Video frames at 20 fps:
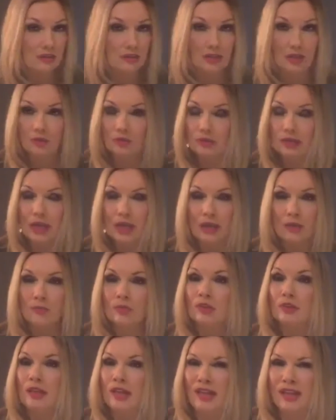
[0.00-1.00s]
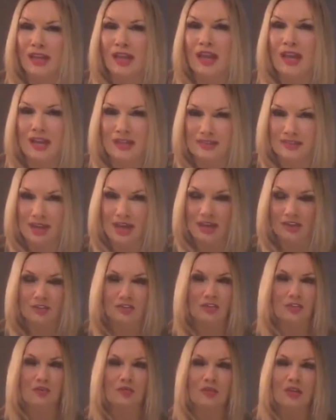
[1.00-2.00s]
Daryl Campbell, aka
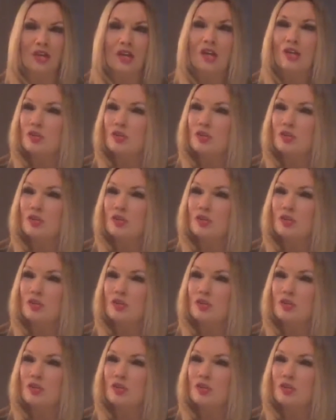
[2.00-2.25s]
Taxstone.